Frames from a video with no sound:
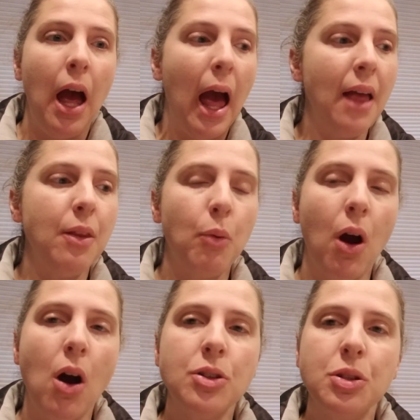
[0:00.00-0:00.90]
And then we're
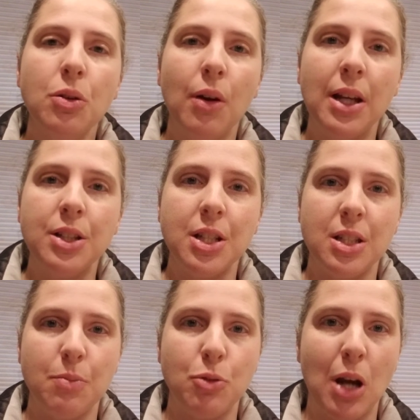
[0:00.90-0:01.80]
also going to
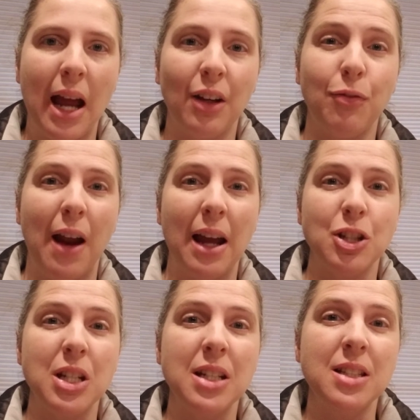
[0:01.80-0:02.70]
subtract
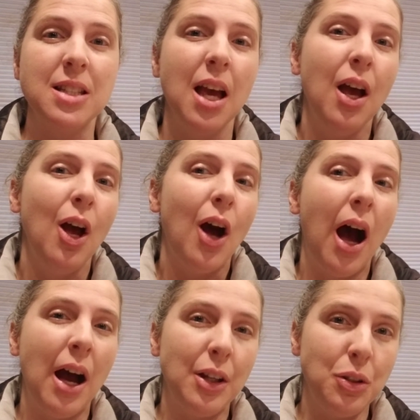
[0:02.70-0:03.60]
fractions
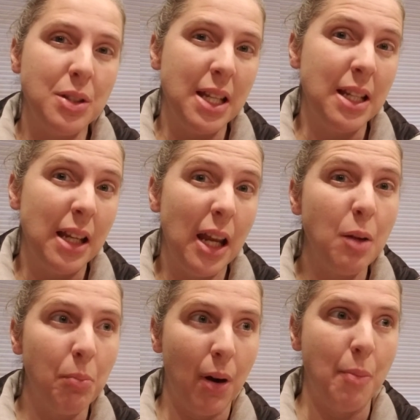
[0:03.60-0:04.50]
using
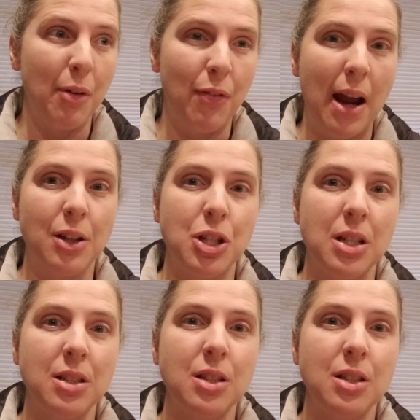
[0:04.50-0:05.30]
improper fractions.